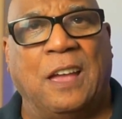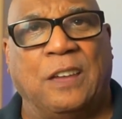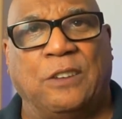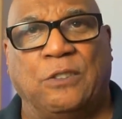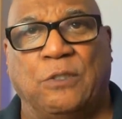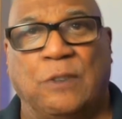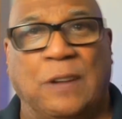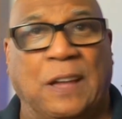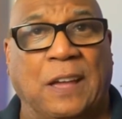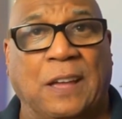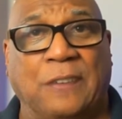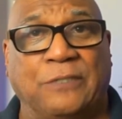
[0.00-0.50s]

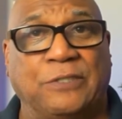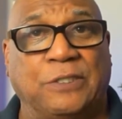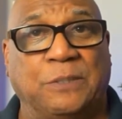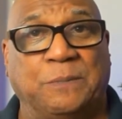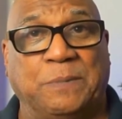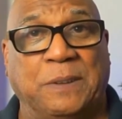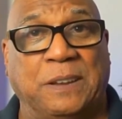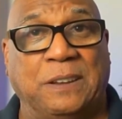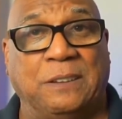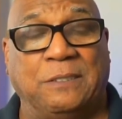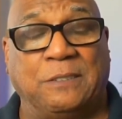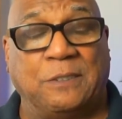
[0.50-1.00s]
you have to
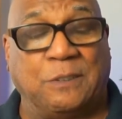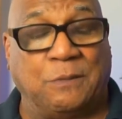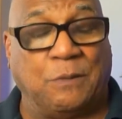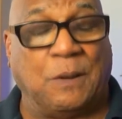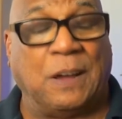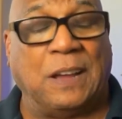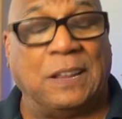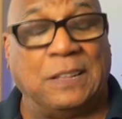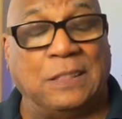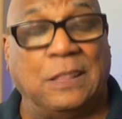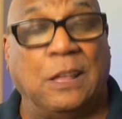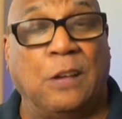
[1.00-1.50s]
be
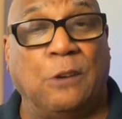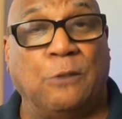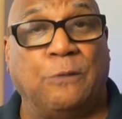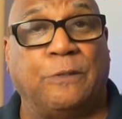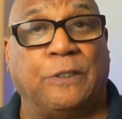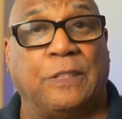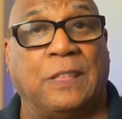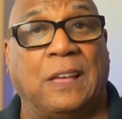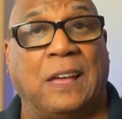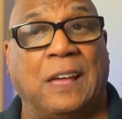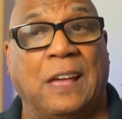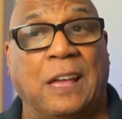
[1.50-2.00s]
quite low
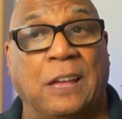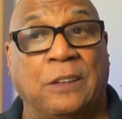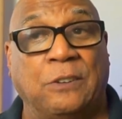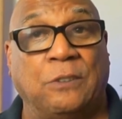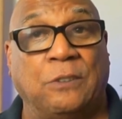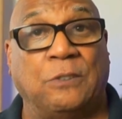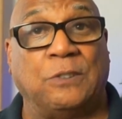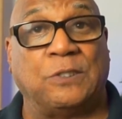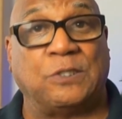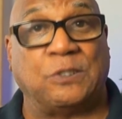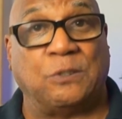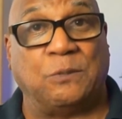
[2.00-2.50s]
for that, and
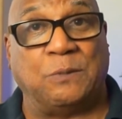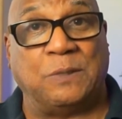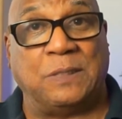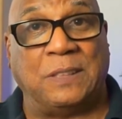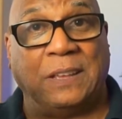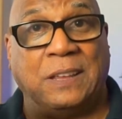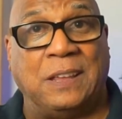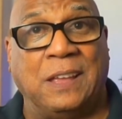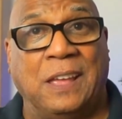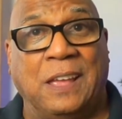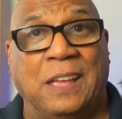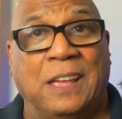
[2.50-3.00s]
also with
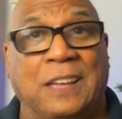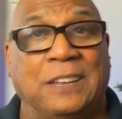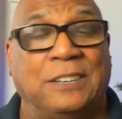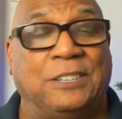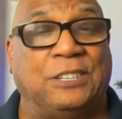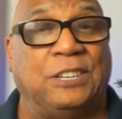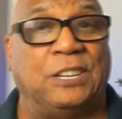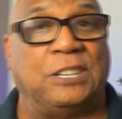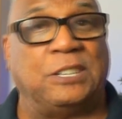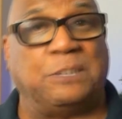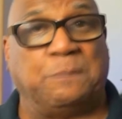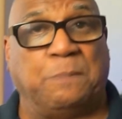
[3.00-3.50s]
the
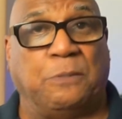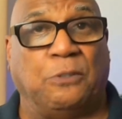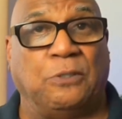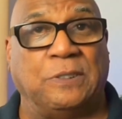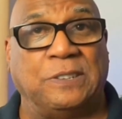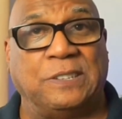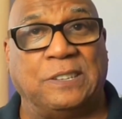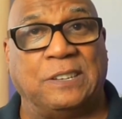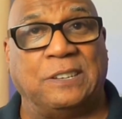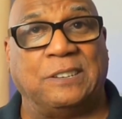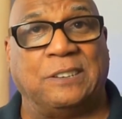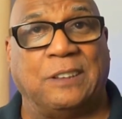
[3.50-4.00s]
dish
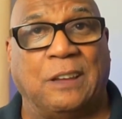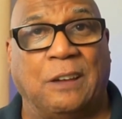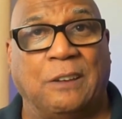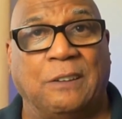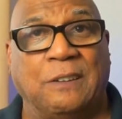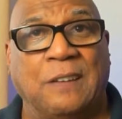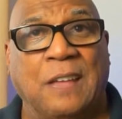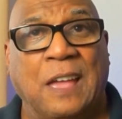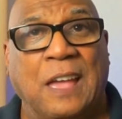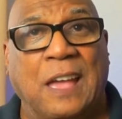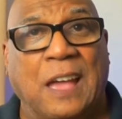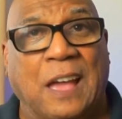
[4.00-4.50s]
pointing down,